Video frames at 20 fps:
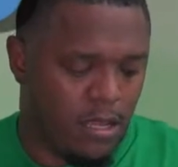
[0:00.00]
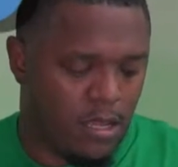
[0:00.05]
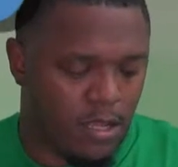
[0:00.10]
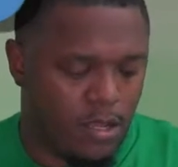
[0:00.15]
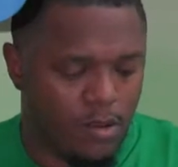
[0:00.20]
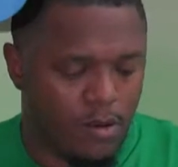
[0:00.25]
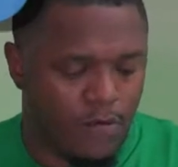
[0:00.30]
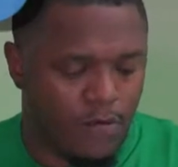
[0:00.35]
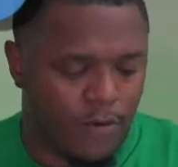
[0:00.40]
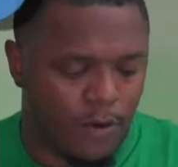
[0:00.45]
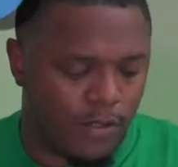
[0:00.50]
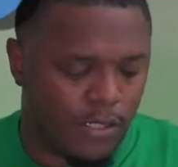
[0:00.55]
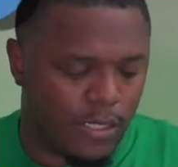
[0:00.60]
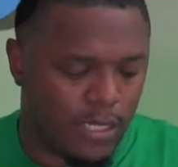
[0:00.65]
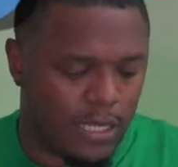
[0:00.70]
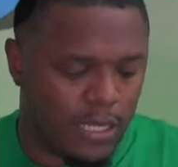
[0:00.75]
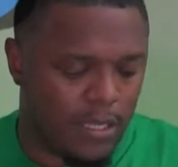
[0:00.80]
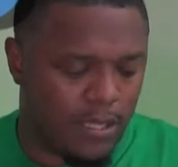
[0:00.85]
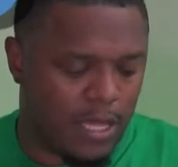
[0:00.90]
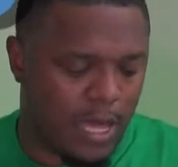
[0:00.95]

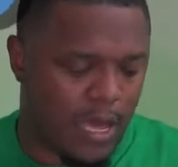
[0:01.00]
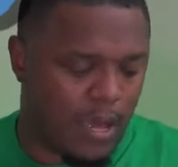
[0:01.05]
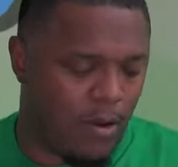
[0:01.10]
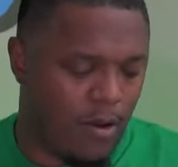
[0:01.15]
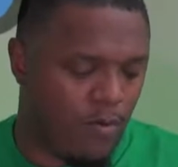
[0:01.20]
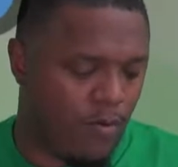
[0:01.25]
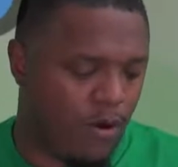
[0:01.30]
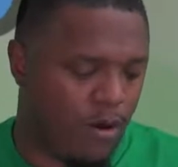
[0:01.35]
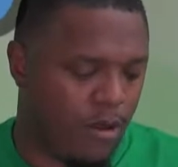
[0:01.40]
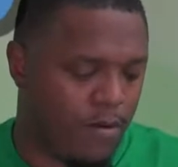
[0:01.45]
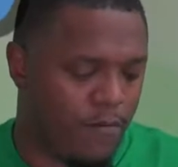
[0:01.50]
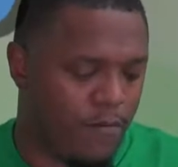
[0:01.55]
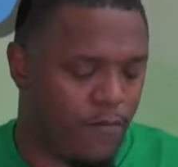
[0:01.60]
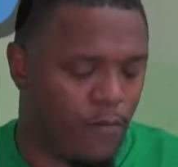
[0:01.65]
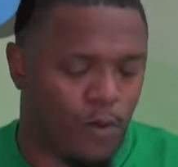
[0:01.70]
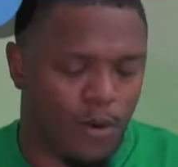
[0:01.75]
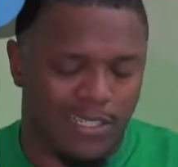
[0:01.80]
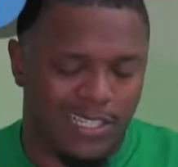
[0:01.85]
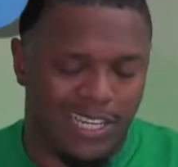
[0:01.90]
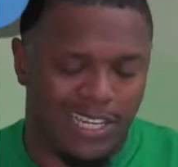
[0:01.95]
University. They won
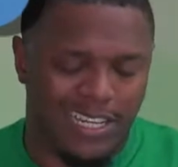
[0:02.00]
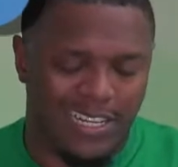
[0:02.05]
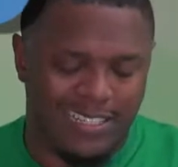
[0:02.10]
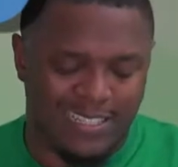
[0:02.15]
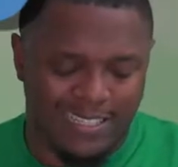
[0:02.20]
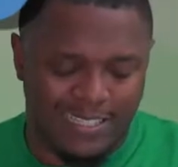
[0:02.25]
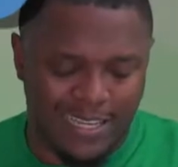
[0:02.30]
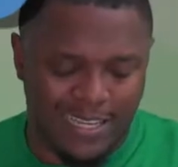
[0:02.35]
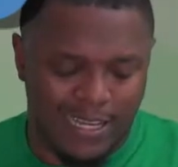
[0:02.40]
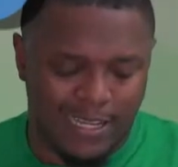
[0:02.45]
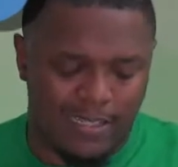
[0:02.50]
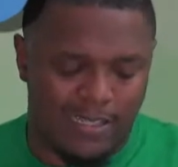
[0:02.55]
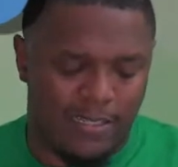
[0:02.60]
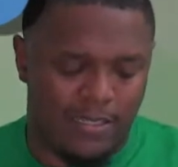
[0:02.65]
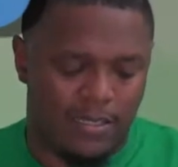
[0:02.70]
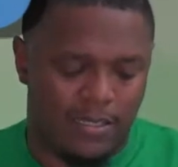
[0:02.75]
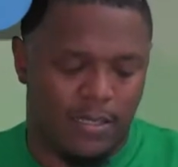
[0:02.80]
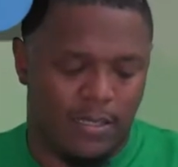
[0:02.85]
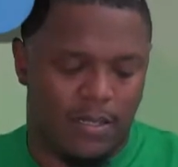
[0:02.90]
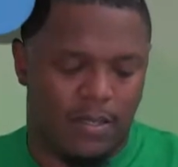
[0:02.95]
14-6.